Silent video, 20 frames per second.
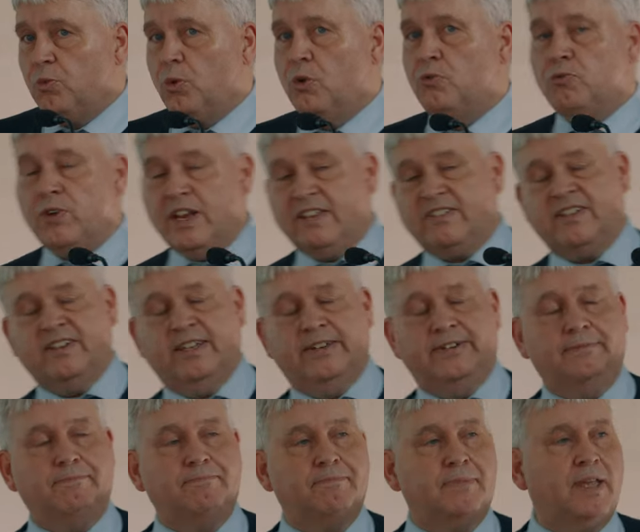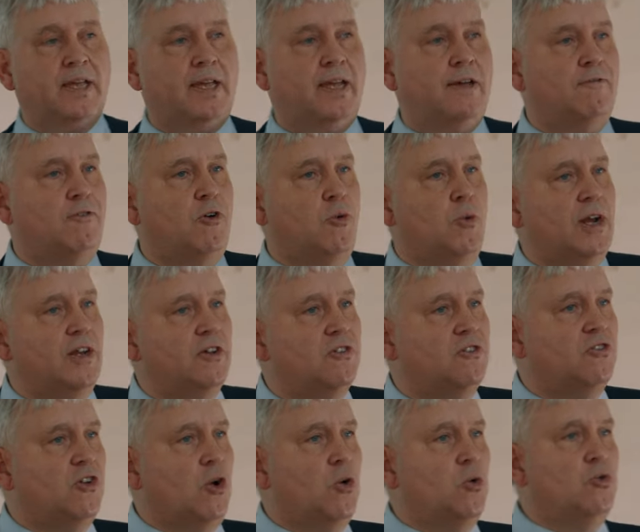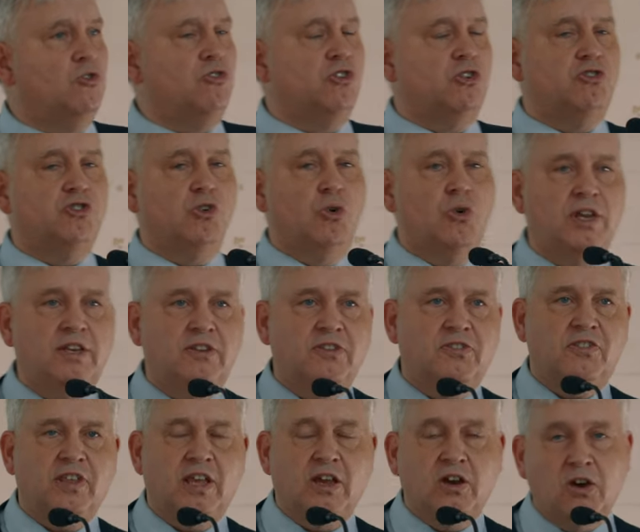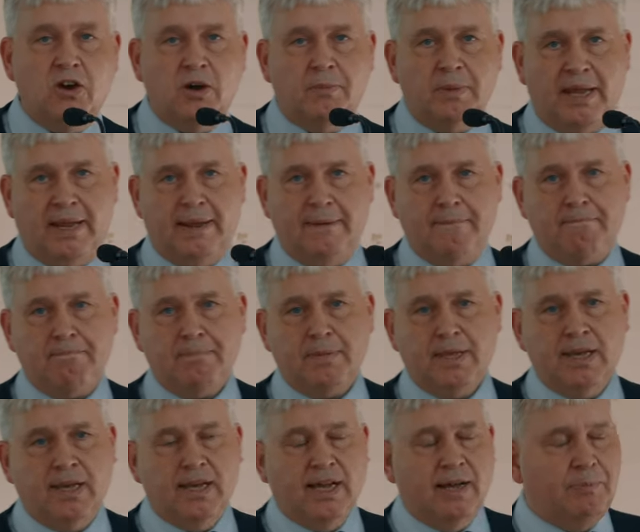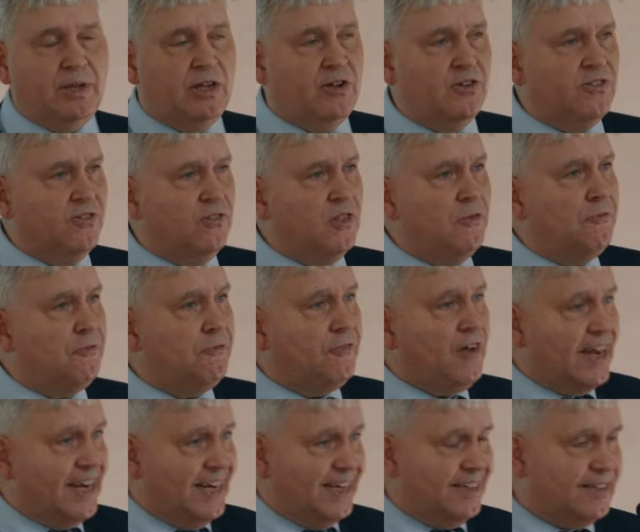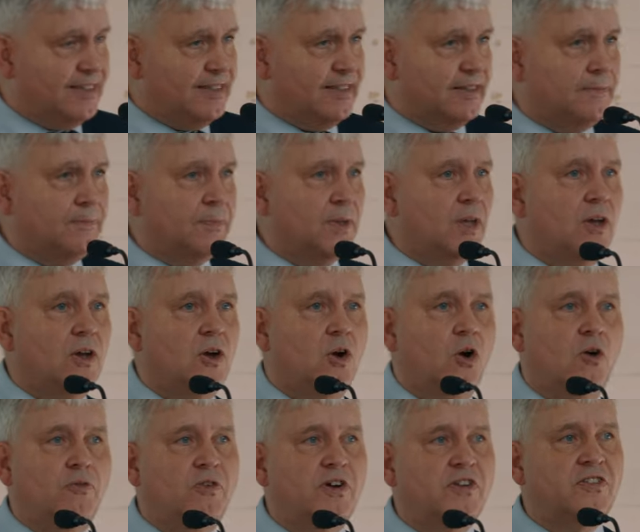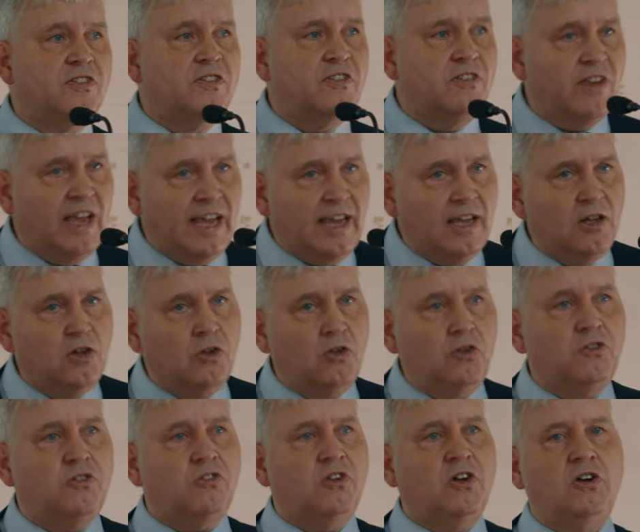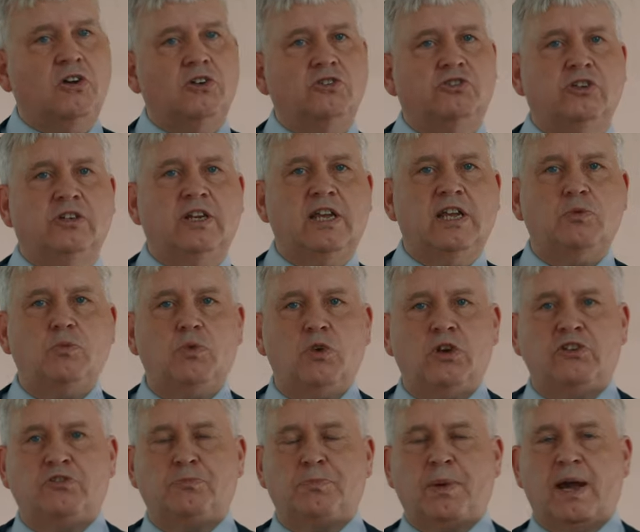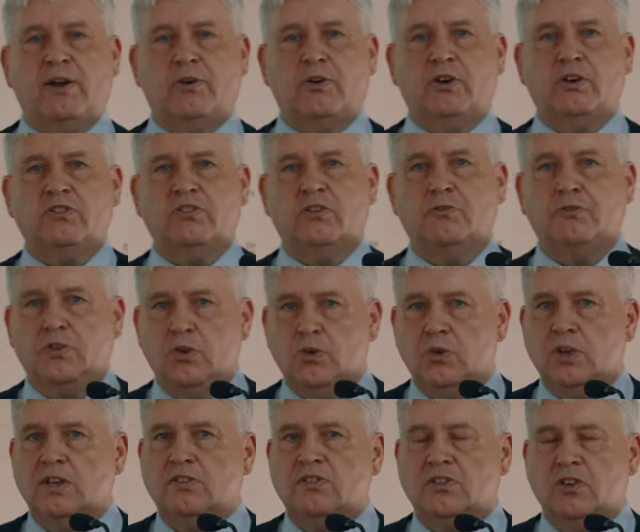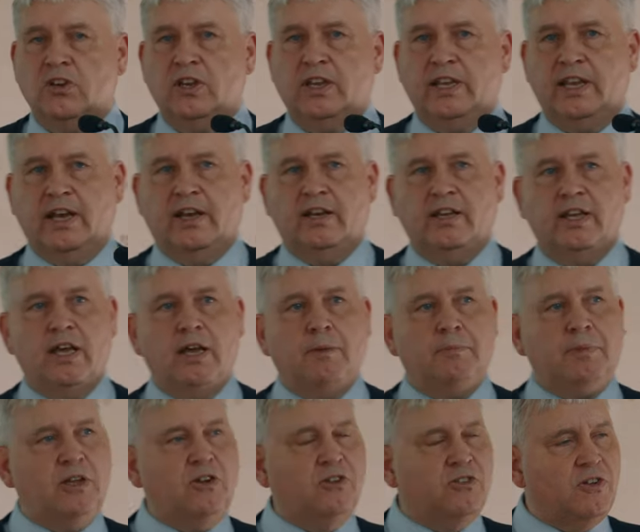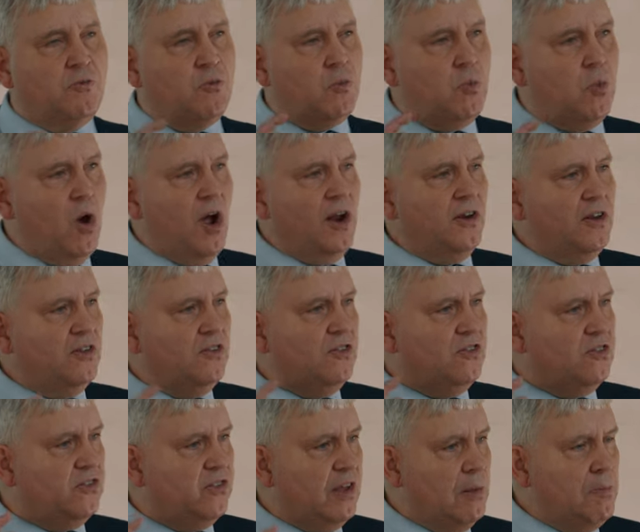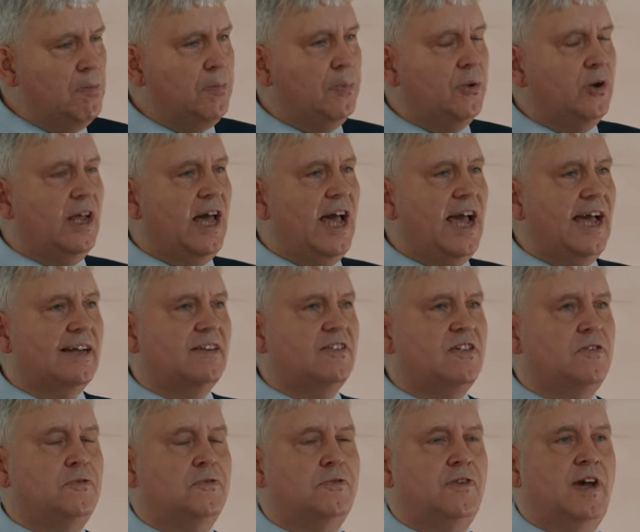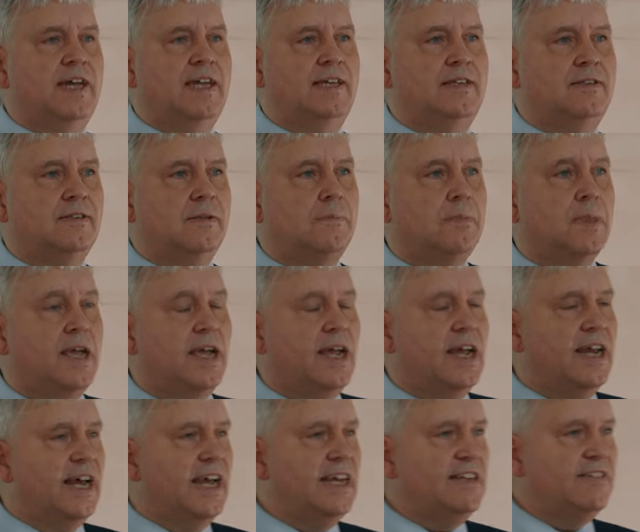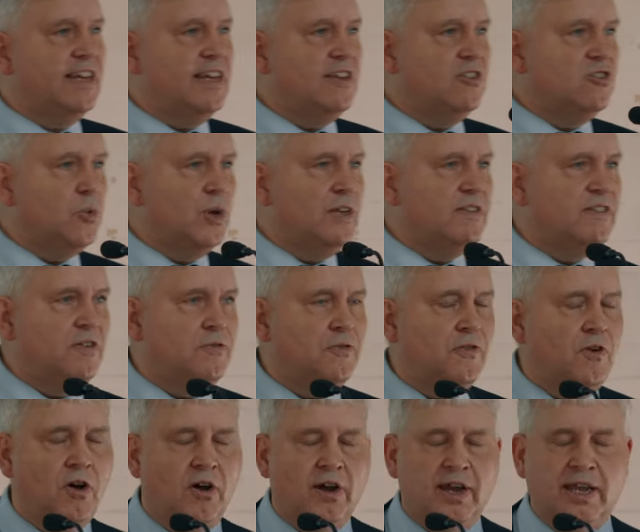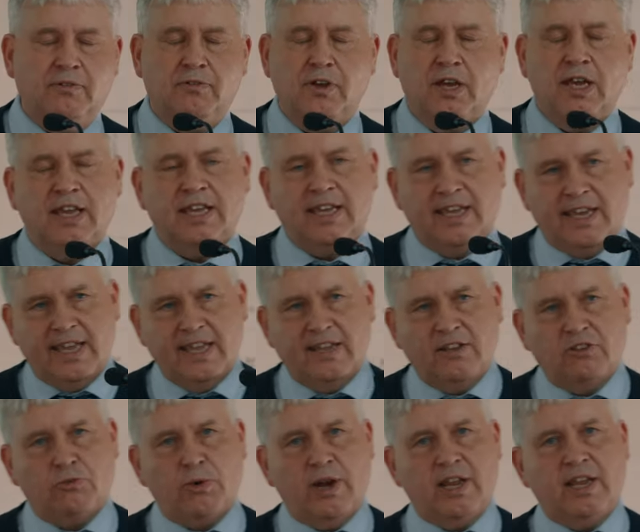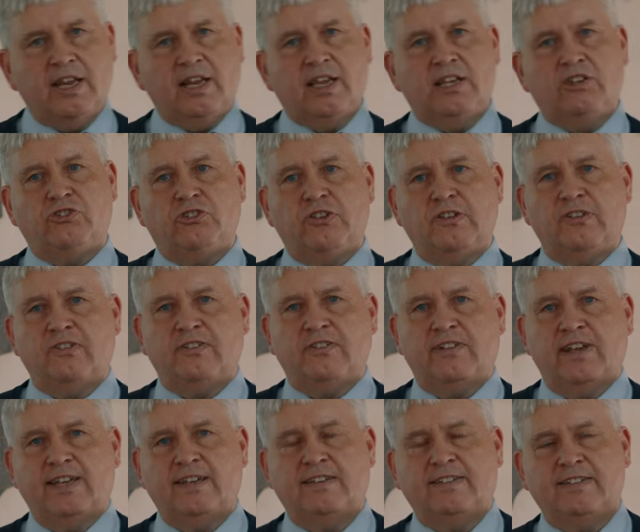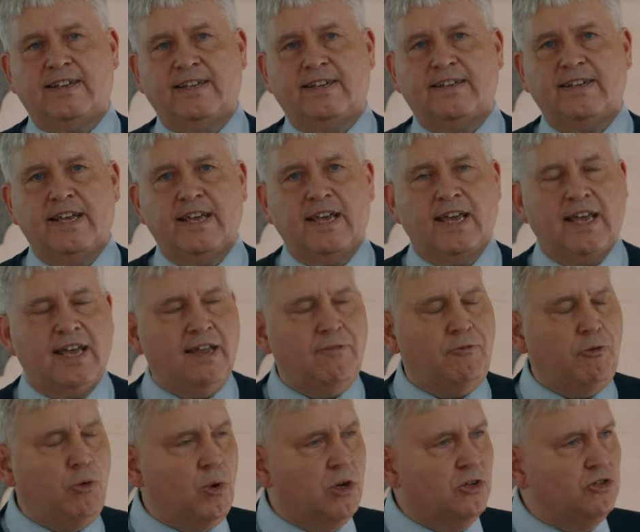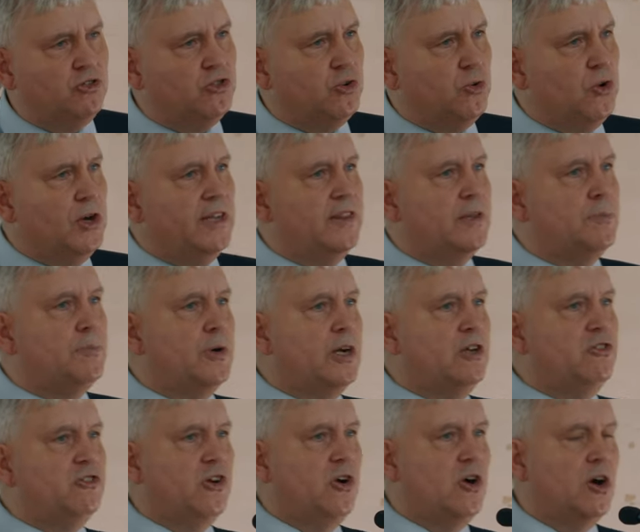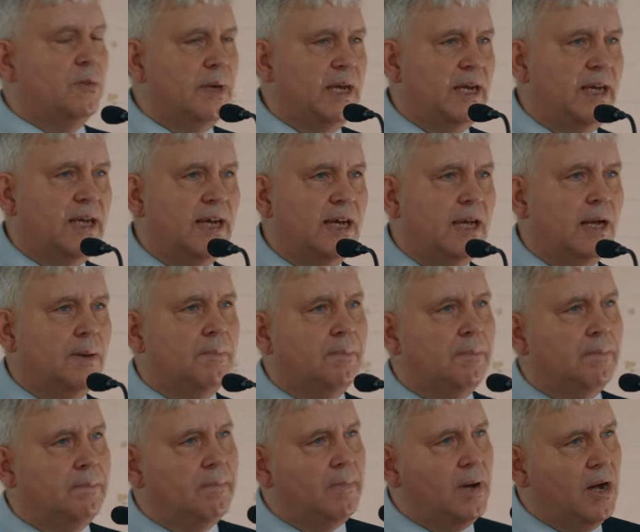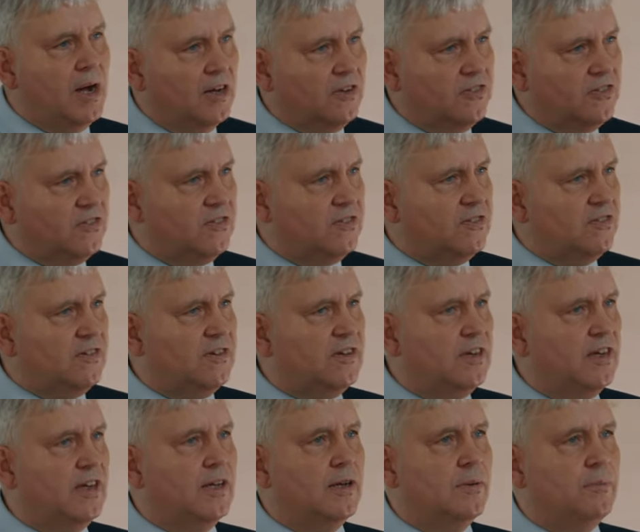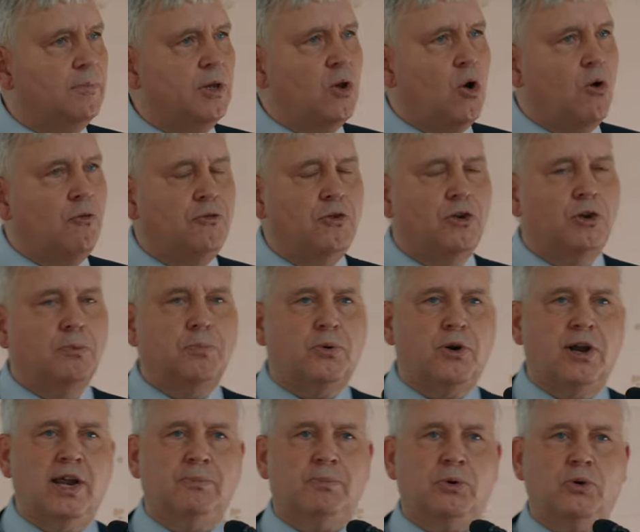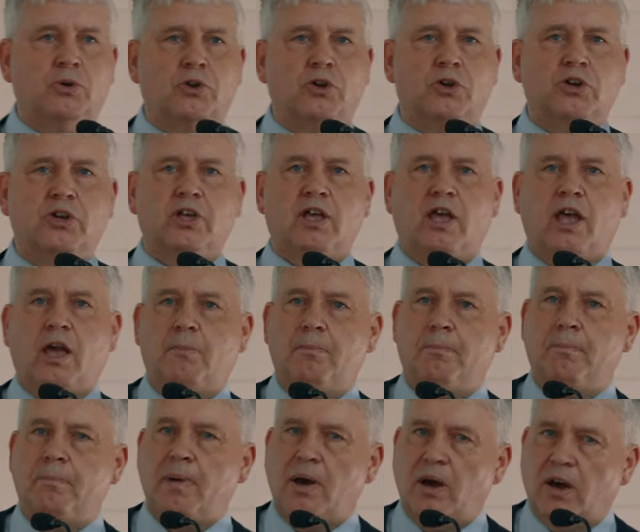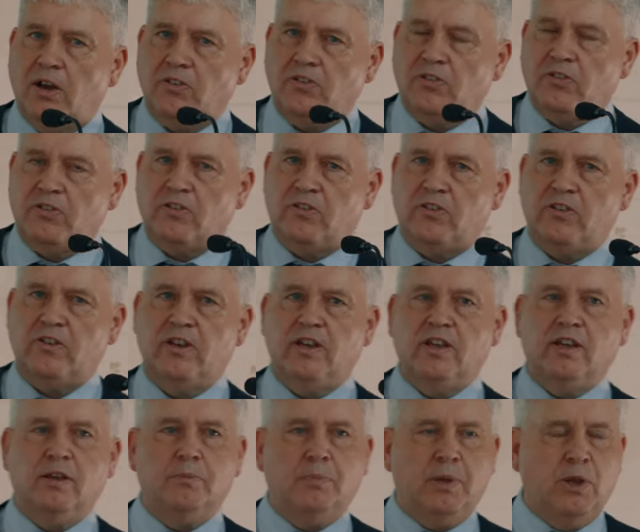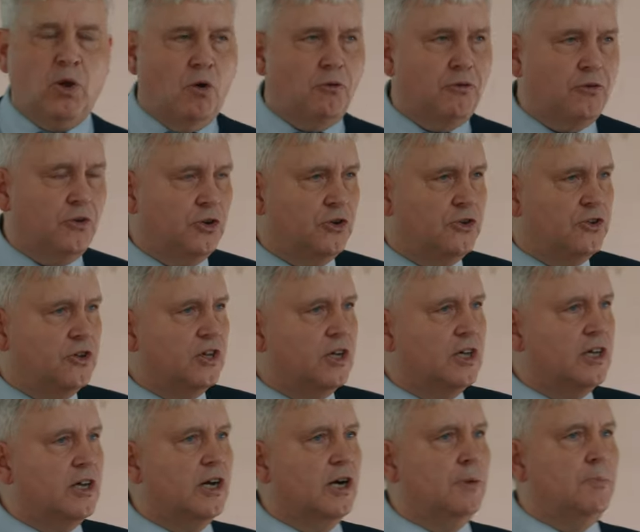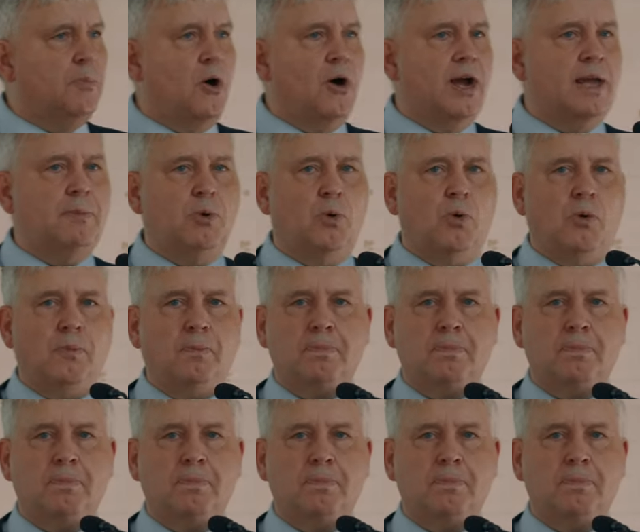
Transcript: were written for when a soldier joins the army. Because of the faith of a single sergeant in Woolwich Barracks a few years earlier, because of one simple act of faith, in 1825, King's regulations stated everyone joining the British Army must be offered a prayer book, must be offered a Bible.